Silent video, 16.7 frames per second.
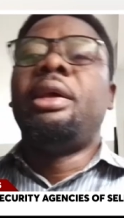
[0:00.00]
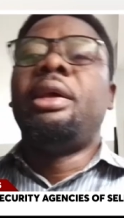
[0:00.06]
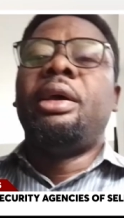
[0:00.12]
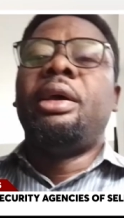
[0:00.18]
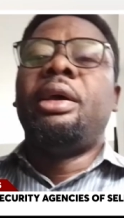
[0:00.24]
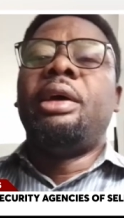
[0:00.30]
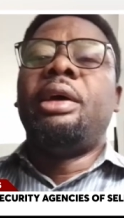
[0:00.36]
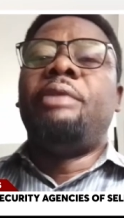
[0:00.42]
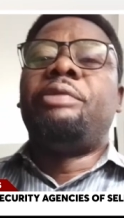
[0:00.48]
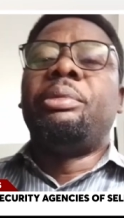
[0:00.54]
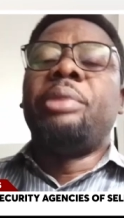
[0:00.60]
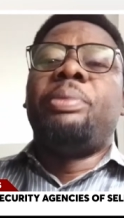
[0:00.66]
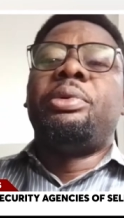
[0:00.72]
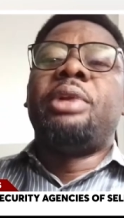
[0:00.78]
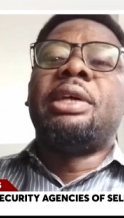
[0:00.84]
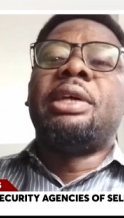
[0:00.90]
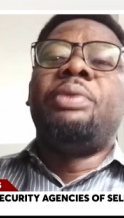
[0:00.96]
uh, from the
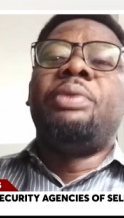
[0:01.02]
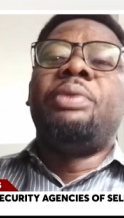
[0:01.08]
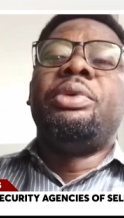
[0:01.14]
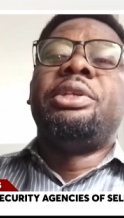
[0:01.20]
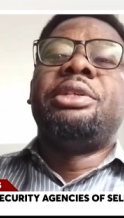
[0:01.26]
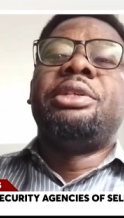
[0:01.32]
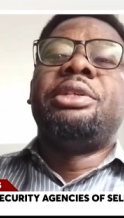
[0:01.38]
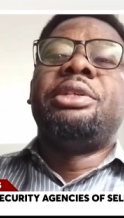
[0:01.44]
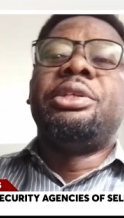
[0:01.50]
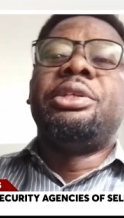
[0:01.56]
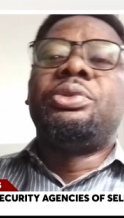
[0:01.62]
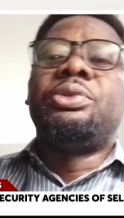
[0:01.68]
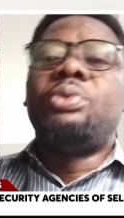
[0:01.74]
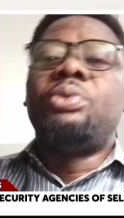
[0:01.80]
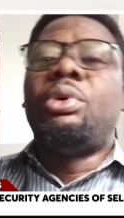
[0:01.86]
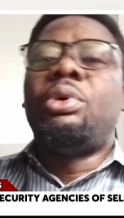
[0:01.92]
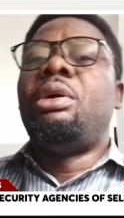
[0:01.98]
people that are waging this
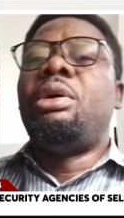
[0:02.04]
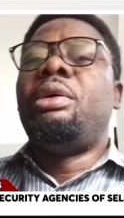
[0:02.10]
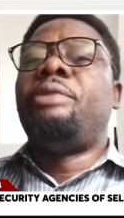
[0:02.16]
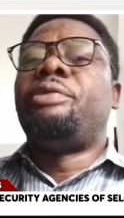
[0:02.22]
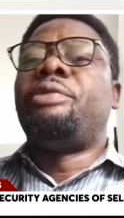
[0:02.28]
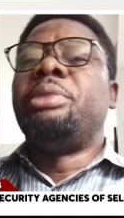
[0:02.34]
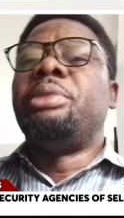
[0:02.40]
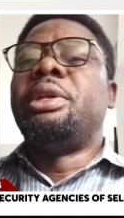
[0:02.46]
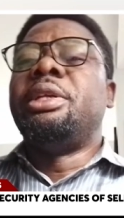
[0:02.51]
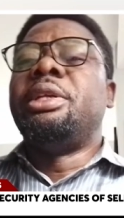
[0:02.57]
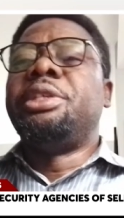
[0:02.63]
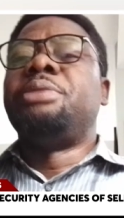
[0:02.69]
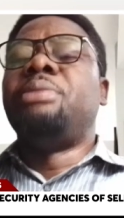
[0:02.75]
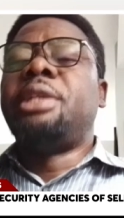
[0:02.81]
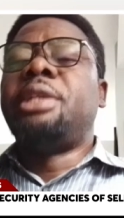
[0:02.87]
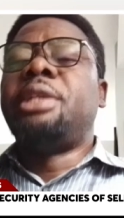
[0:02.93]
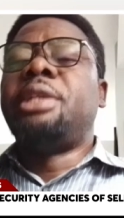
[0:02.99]
war, from the
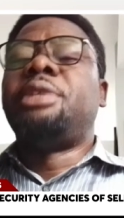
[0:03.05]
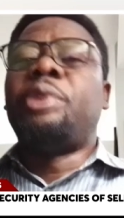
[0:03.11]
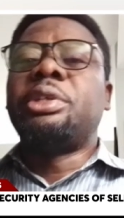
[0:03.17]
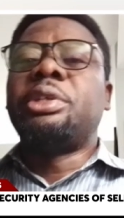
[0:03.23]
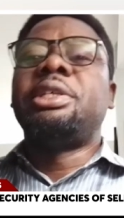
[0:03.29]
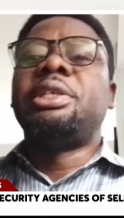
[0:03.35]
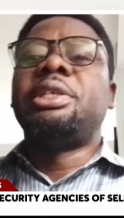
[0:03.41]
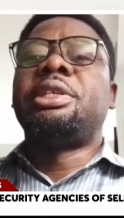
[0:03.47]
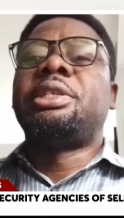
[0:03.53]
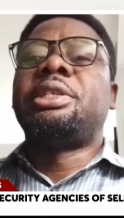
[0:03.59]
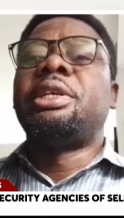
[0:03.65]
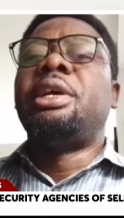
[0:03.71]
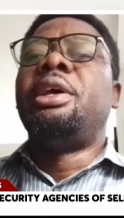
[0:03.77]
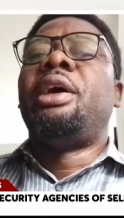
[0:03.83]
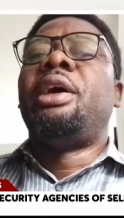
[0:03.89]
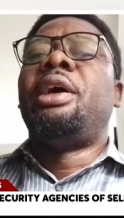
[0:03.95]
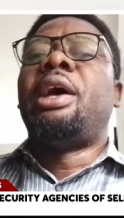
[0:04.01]
legitimate forces
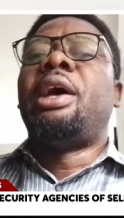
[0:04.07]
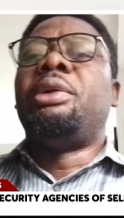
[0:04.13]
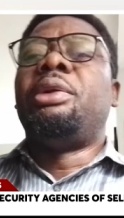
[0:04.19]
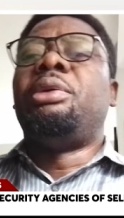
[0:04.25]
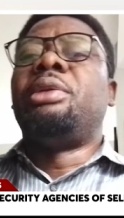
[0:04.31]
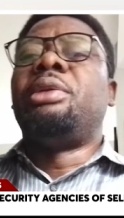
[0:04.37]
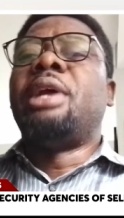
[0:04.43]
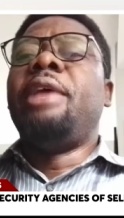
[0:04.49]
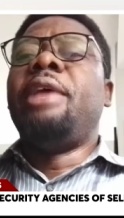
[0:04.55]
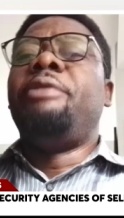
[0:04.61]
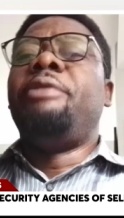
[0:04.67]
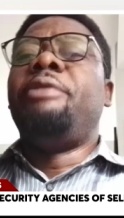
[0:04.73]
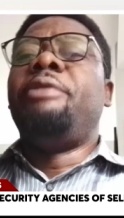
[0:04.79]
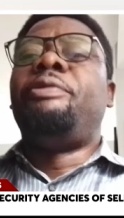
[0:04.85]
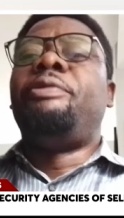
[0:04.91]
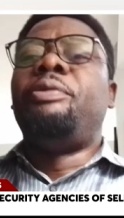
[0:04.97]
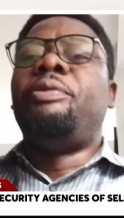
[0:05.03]
and all that. If
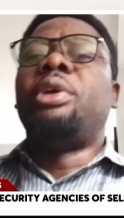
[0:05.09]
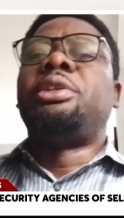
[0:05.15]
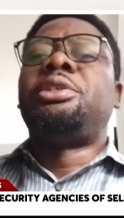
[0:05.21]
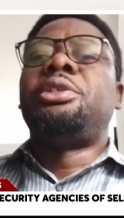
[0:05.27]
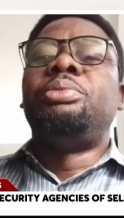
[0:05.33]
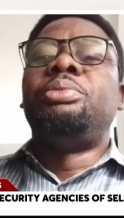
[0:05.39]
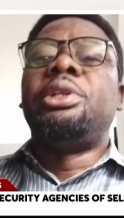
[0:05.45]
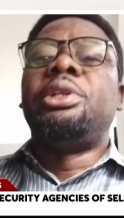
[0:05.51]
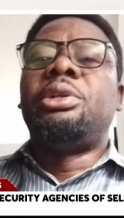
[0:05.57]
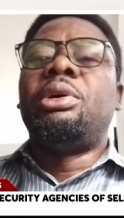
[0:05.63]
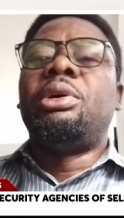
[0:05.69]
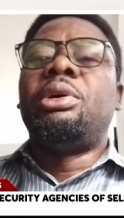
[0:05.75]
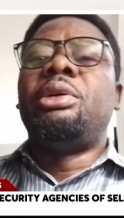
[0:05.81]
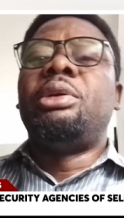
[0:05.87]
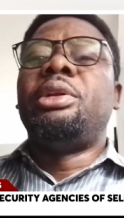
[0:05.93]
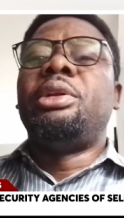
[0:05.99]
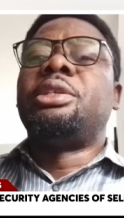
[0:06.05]
what should be
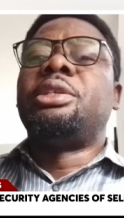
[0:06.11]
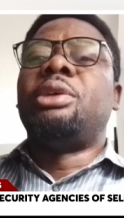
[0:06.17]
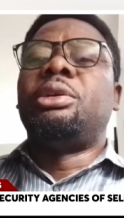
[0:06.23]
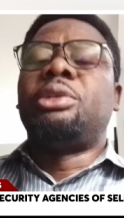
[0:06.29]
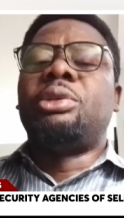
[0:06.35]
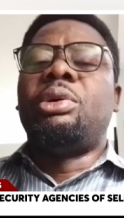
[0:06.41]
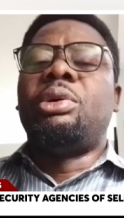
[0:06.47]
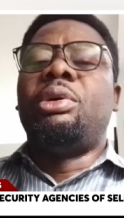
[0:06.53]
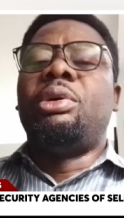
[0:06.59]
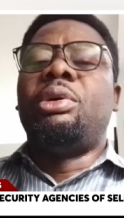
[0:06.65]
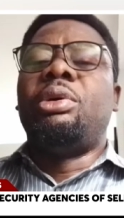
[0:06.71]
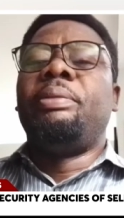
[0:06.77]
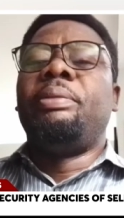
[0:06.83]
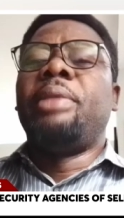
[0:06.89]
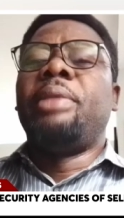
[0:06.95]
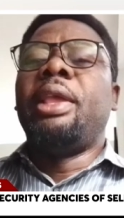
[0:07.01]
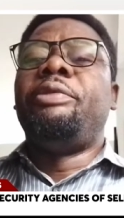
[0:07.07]
done is not done,
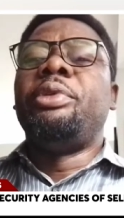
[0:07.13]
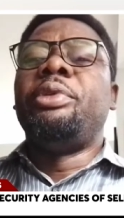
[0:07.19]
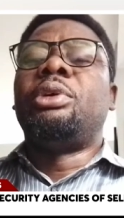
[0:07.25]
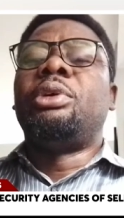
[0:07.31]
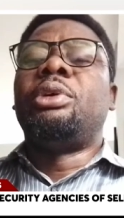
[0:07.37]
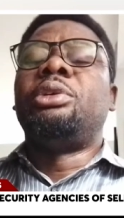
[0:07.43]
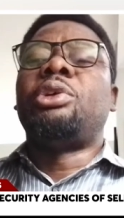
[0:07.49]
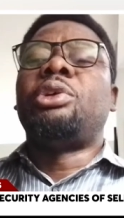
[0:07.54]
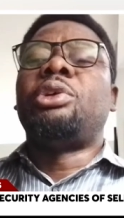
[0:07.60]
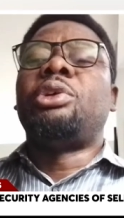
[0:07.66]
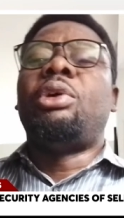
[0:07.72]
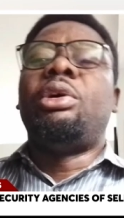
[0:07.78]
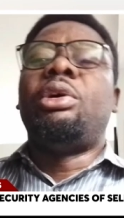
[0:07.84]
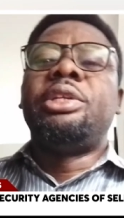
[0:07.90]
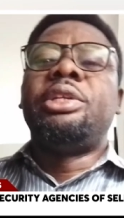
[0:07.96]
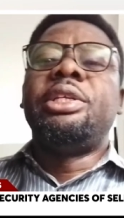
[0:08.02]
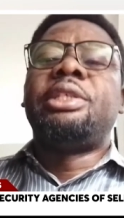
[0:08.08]
if you don't
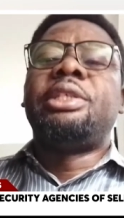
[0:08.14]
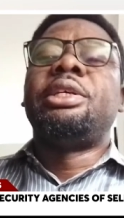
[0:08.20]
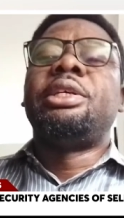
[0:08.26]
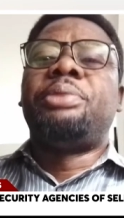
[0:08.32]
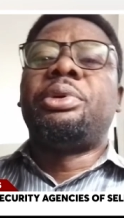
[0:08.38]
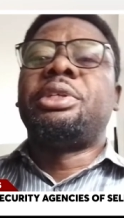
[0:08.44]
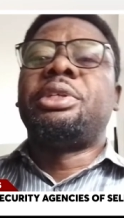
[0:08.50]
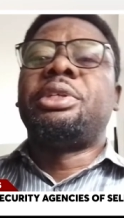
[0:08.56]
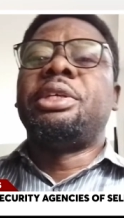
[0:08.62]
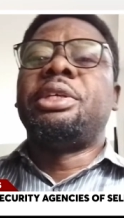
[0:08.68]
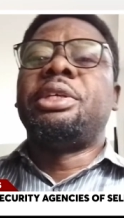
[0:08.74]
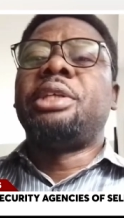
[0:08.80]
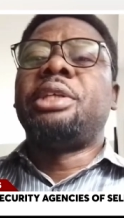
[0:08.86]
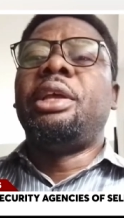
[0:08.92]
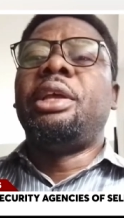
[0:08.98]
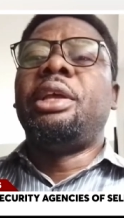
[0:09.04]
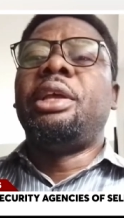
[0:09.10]
audit the process,
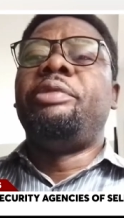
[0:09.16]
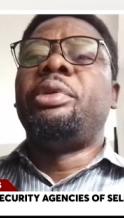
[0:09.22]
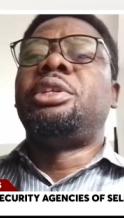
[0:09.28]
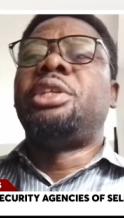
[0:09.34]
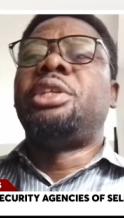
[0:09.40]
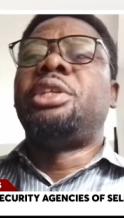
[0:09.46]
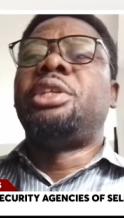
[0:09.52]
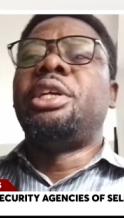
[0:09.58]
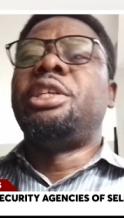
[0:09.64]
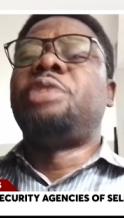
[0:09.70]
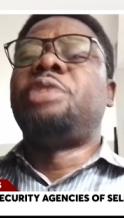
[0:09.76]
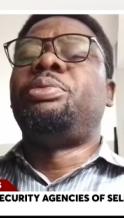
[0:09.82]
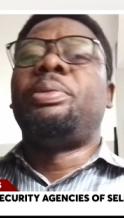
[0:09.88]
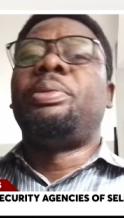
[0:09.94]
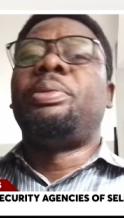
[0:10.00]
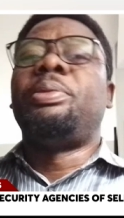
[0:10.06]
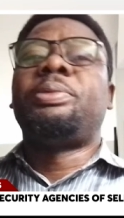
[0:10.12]
if you don't change
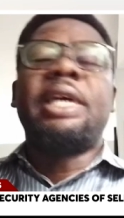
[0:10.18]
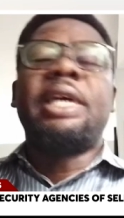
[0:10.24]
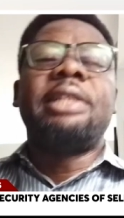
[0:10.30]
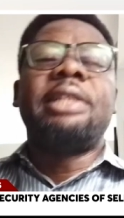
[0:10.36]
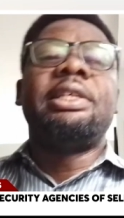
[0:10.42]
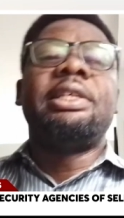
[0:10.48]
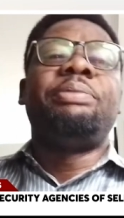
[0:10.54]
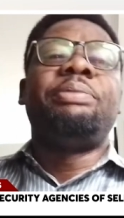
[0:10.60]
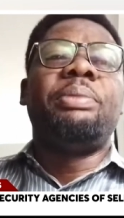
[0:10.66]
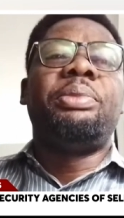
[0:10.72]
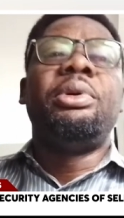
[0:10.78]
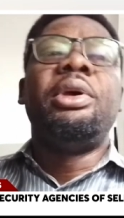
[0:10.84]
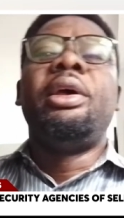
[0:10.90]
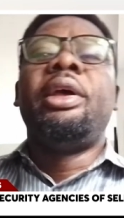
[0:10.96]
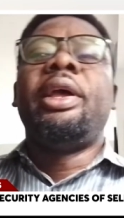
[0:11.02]
certain people,